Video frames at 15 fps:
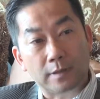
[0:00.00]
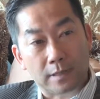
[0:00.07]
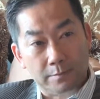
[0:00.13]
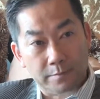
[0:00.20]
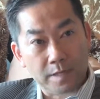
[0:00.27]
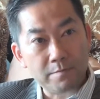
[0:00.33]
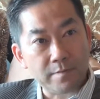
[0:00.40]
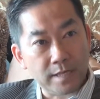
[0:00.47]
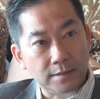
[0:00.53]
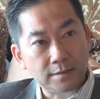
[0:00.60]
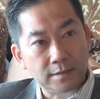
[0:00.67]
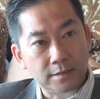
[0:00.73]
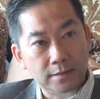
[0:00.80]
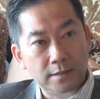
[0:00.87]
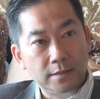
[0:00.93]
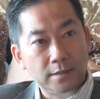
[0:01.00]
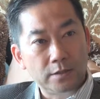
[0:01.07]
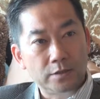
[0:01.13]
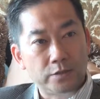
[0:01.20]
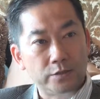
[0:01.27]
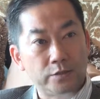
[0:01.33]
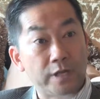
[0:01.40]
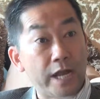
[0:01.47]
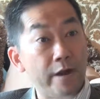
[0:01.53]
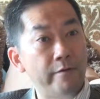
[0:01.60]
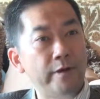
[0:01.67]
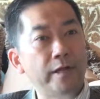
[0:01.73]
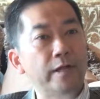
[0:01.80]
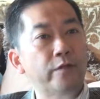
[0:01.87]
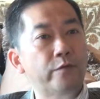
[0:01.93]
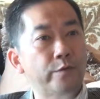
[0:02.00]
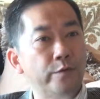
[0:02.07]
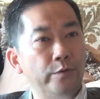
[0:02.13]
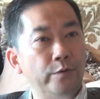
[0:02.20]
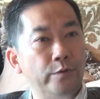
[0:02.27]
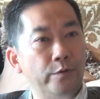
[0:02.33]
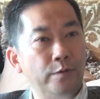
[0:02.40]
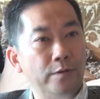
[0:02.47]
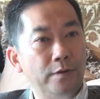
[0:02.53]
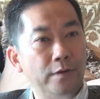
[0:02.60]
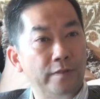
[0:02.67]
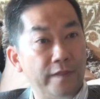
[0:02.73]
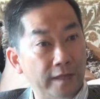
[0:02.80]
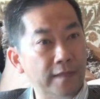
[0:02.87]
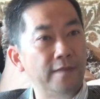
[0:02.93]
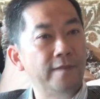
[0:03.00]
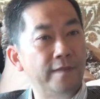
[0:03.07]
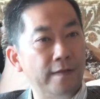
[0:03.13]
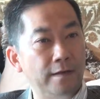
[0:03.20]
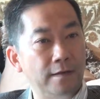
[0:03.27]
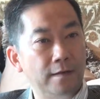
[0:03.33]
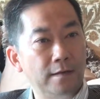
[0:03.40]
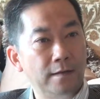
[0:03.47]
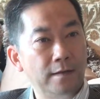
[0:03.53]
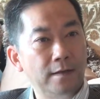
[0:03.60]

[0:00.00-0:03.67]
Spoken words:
commitment to carrying it through thick and thin.